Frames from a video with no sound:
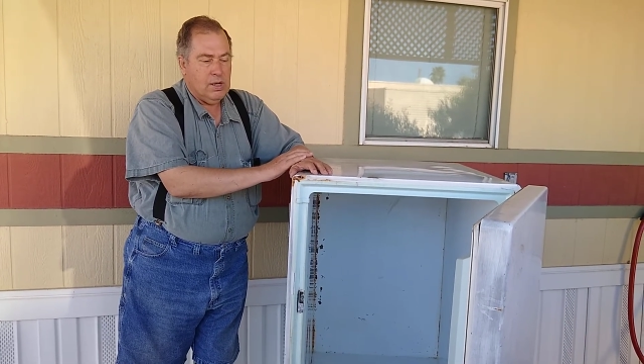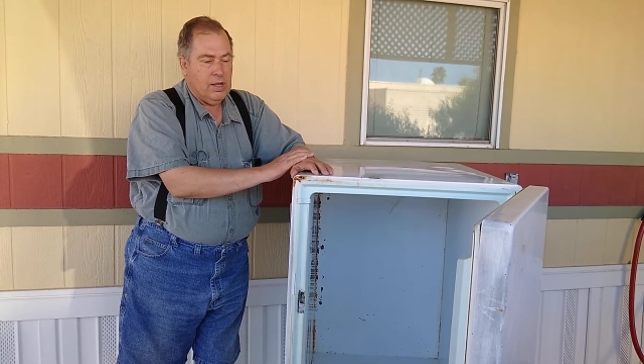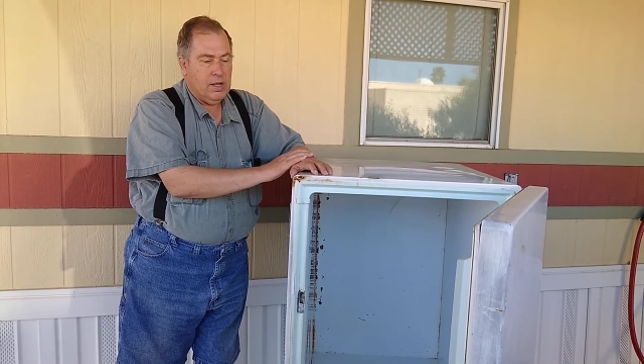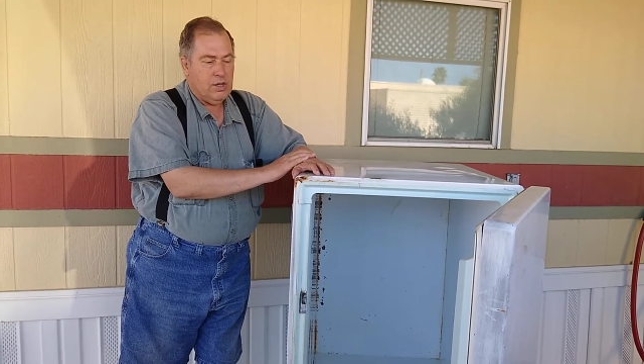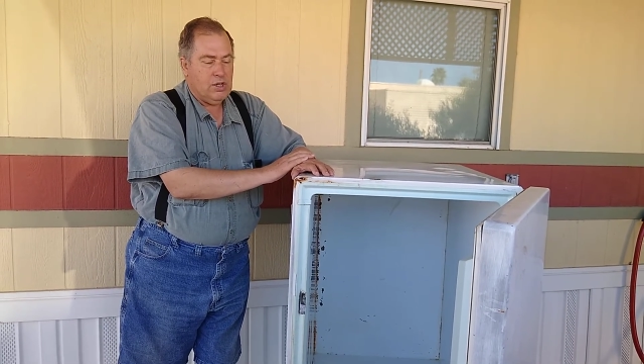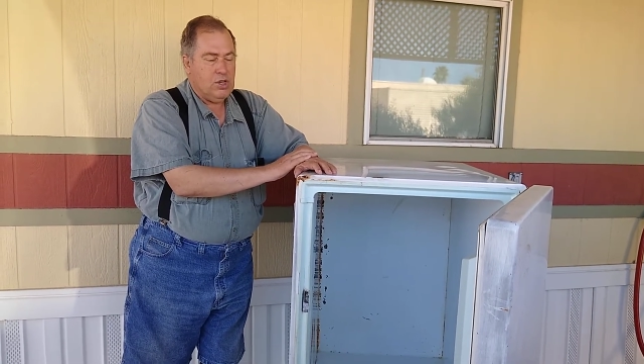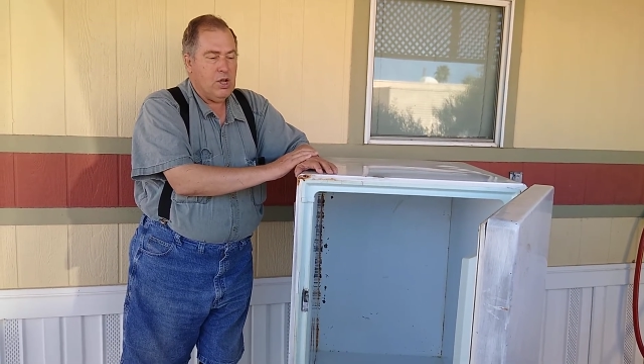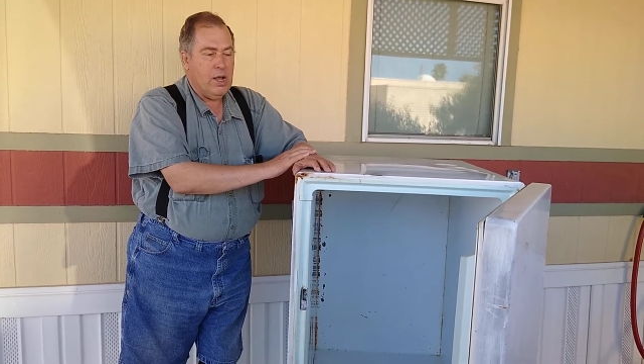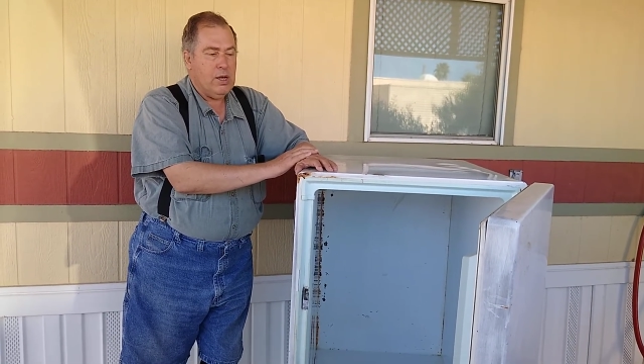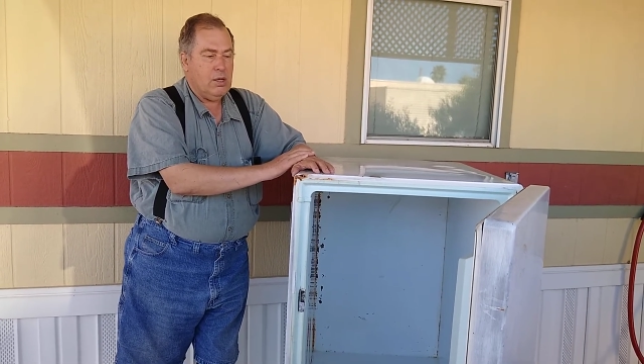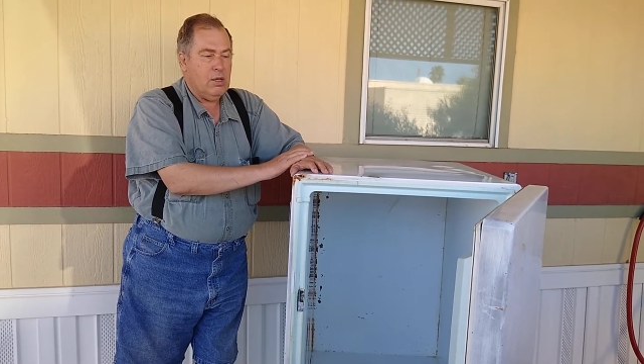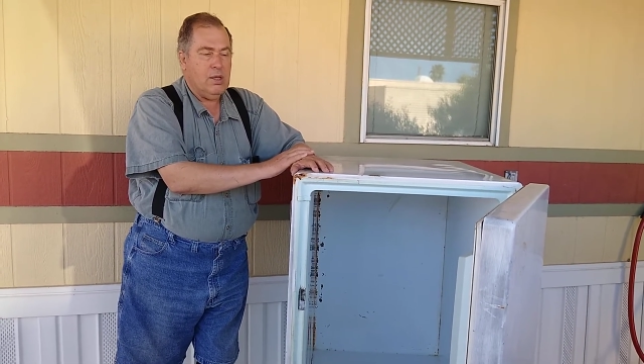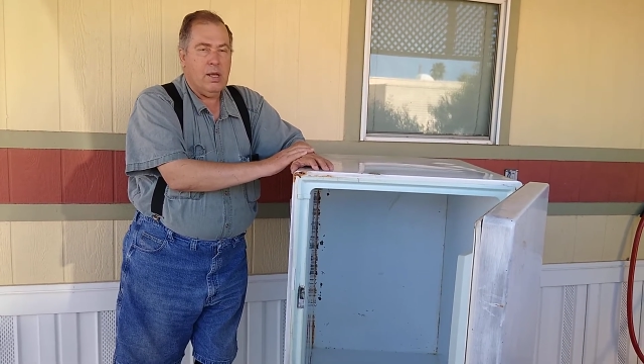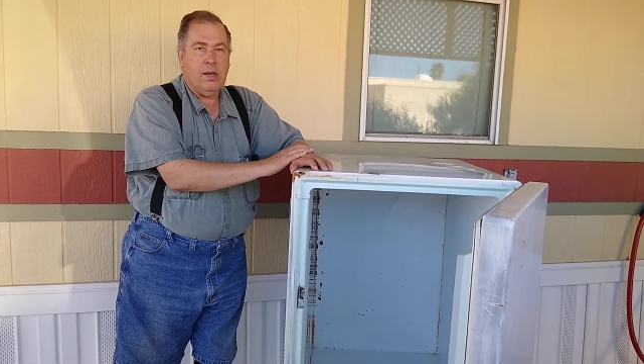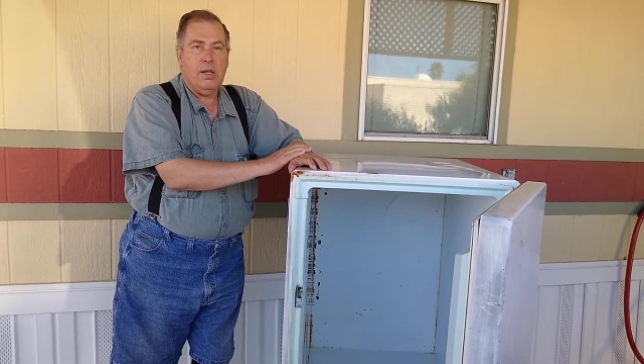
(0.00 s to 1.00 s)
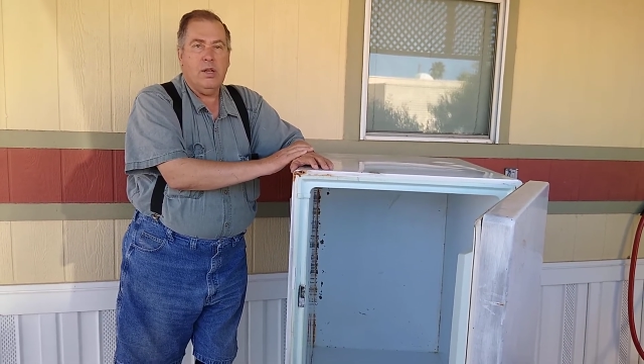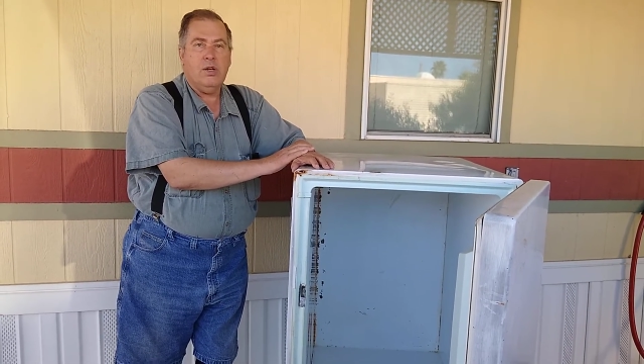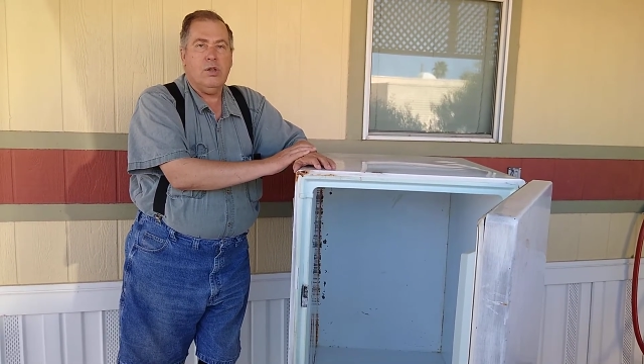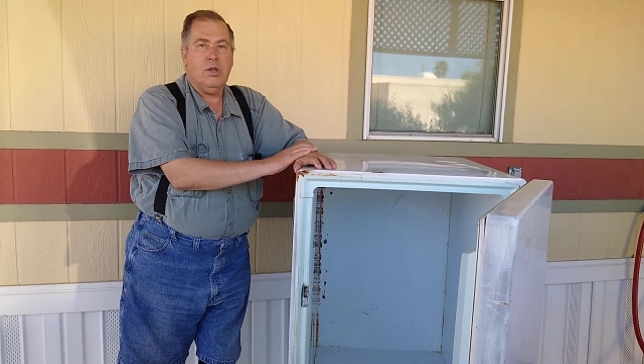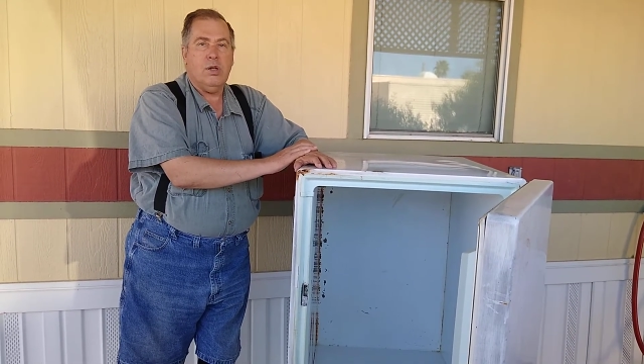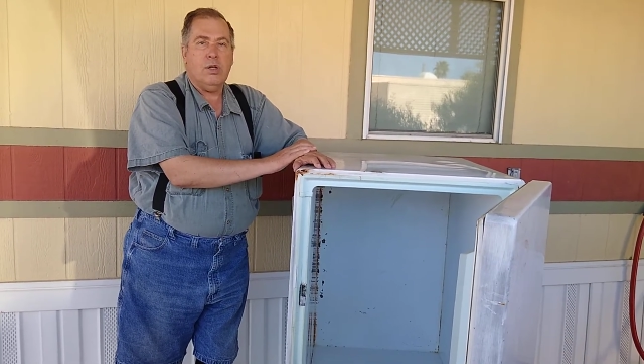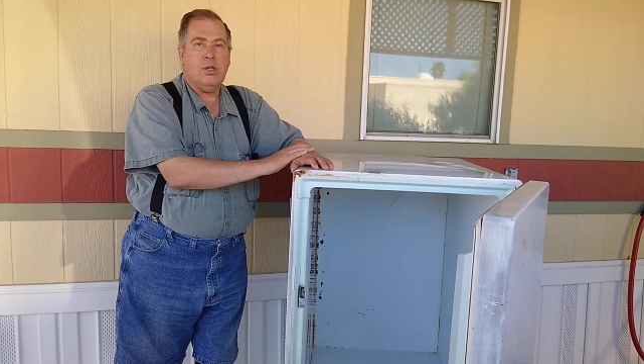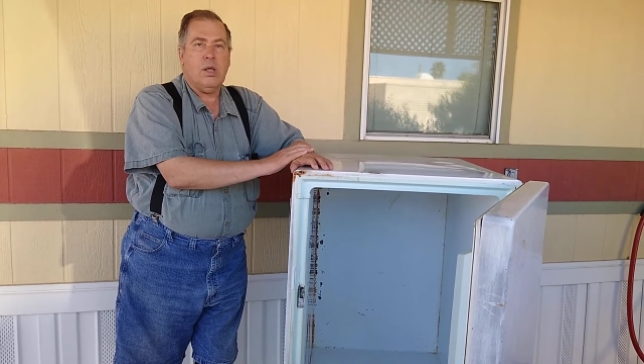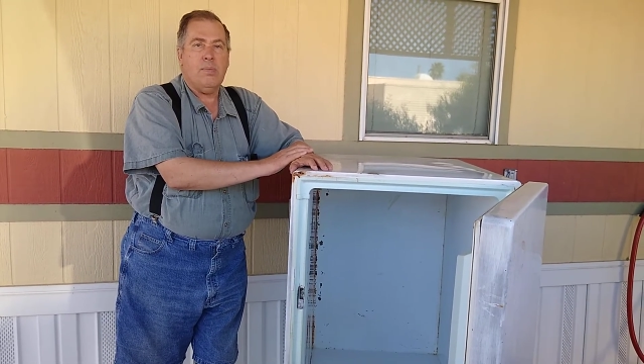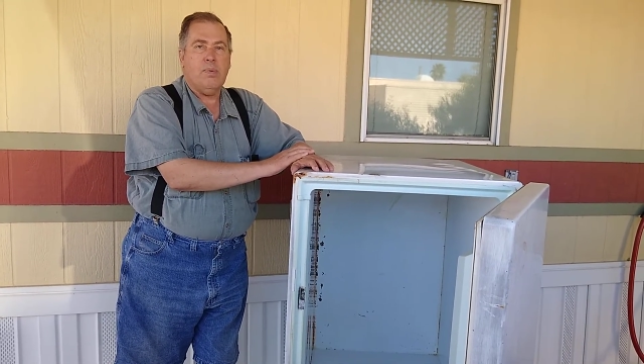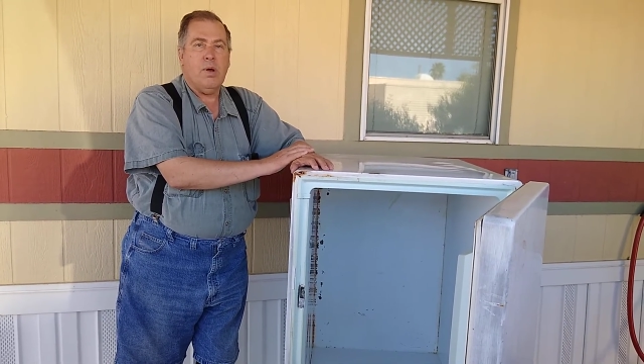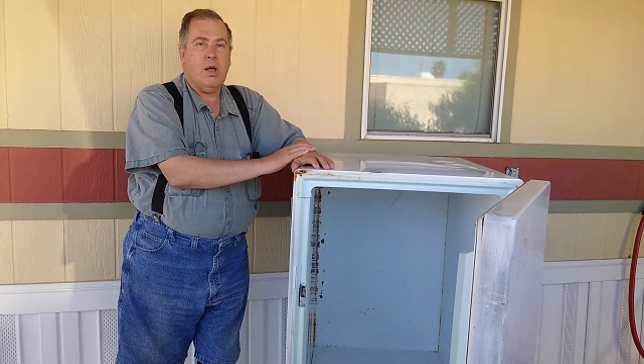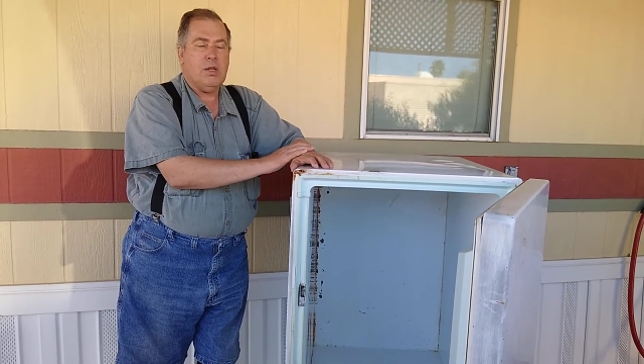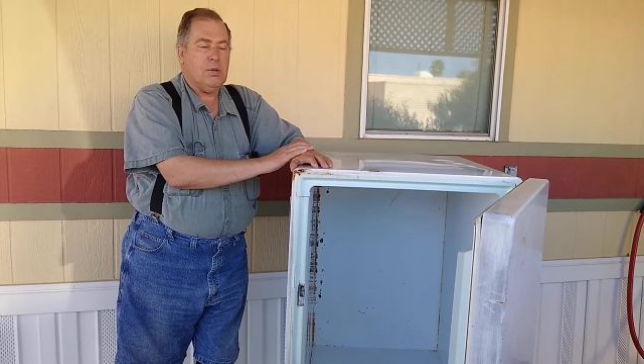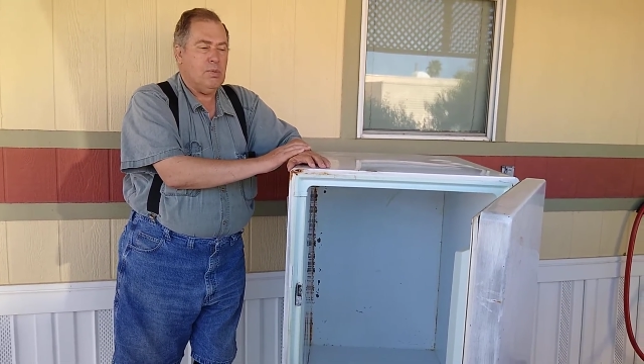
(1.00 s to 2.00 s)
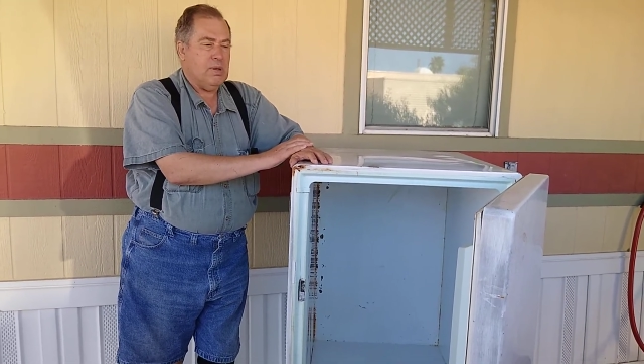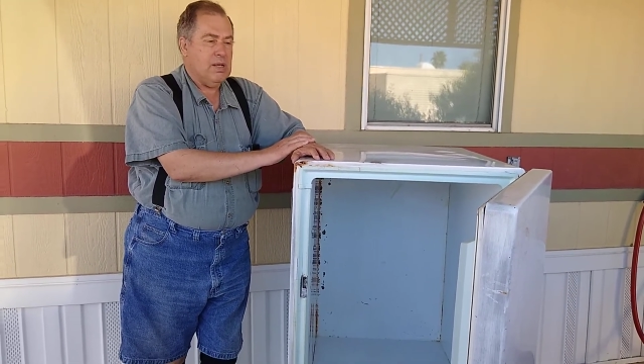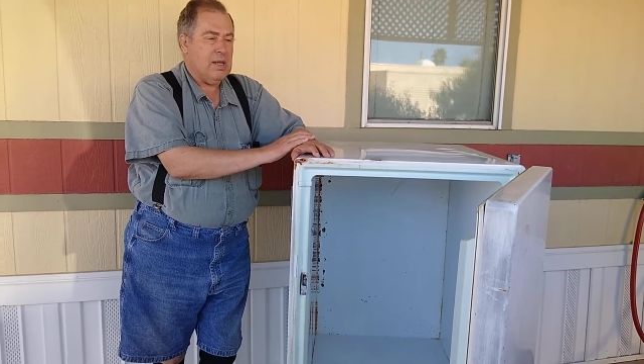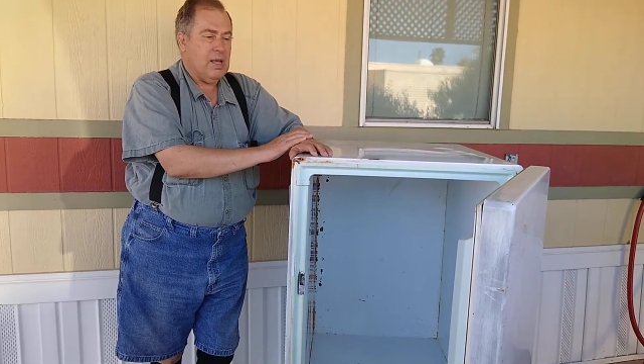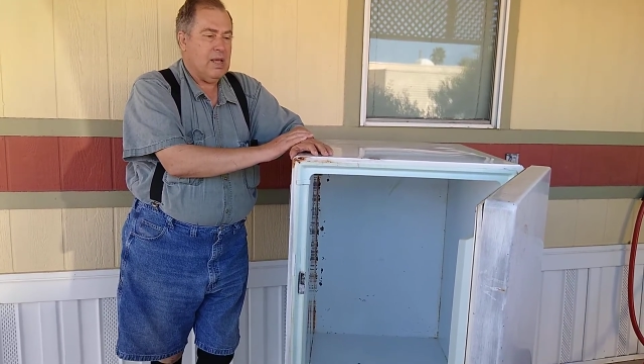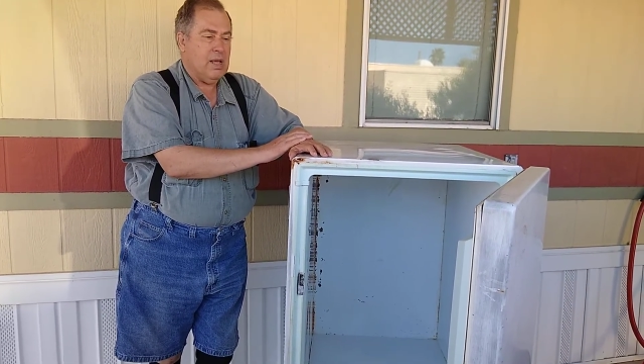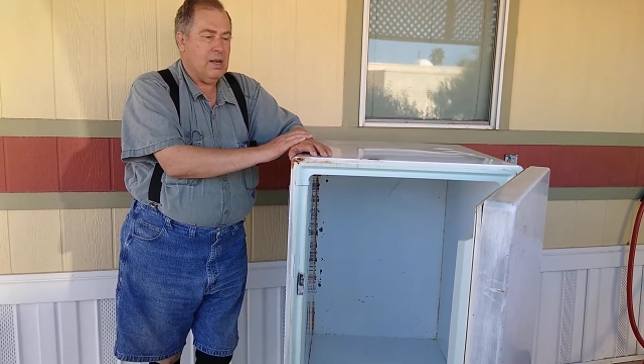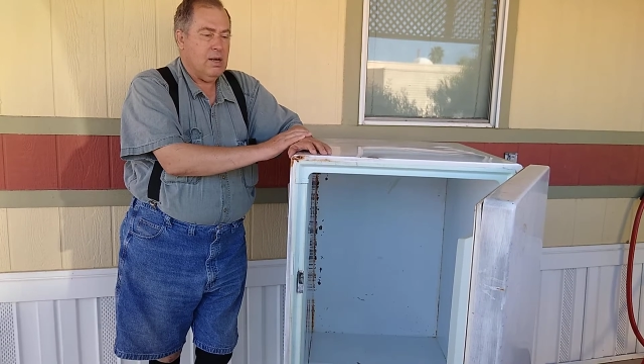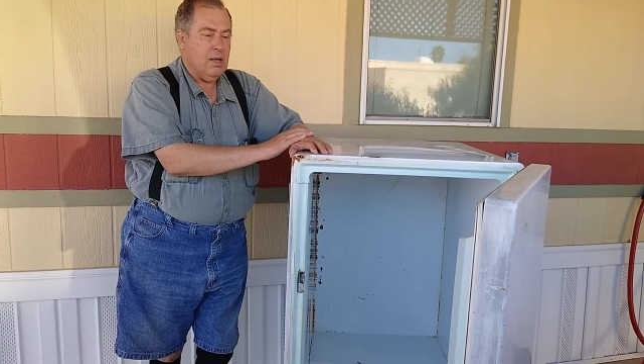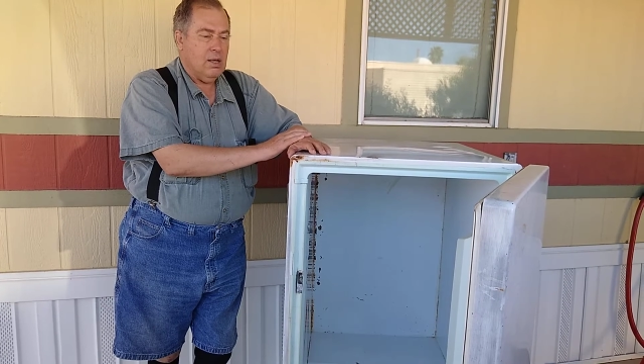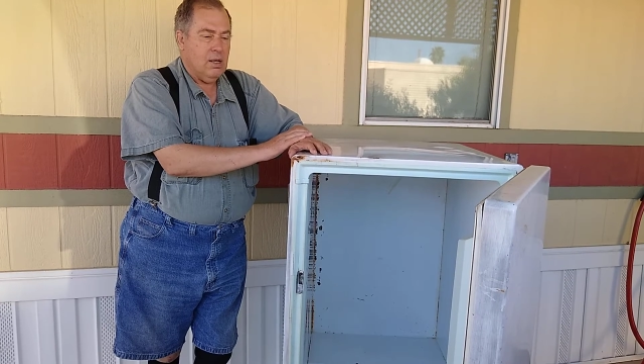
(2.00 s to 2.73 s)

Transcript: as tight to that engine as they possibly can,